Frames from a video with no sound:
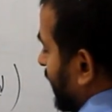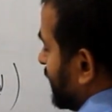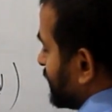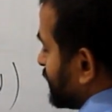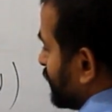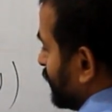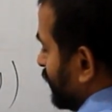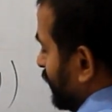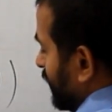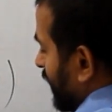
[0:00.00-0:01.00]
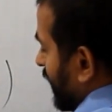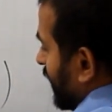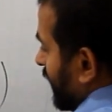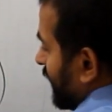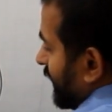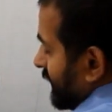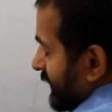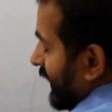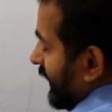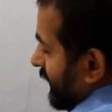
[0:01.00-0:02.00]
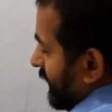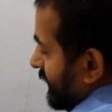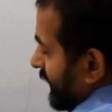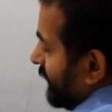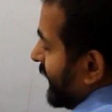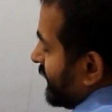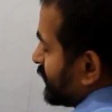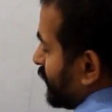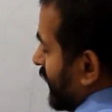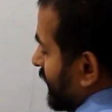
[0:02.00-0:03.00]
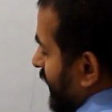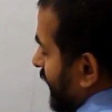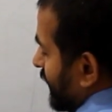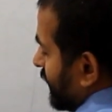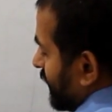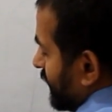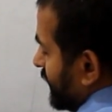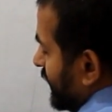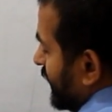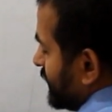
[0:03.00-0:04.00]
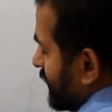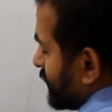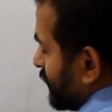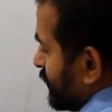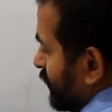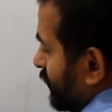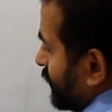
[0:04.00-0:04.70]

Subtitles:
a is 2, 10. 10 minus 1, 9. d is also 2.